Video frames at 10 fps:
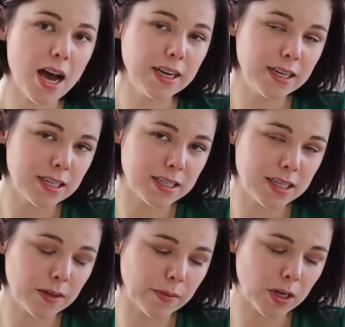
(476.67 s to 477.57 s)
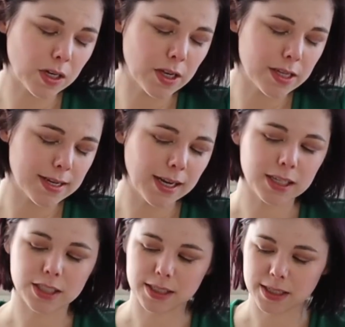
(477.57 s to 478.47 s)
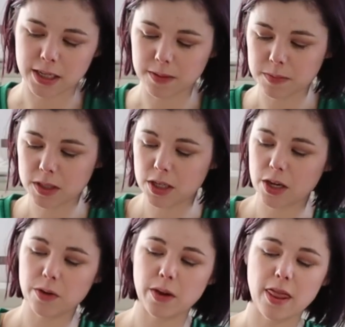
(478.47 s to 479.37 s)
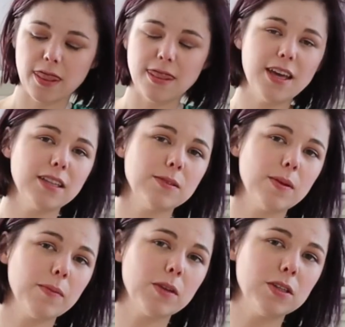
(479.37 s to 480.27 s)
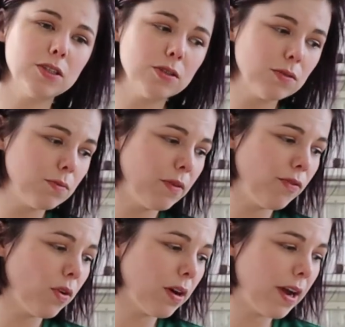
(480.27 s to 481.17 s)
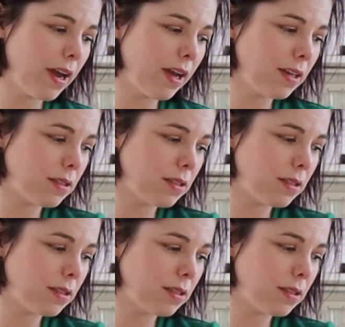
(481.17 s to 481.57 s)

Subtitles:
I need to still mark all the notches on them, so that's what I'm gonna do before I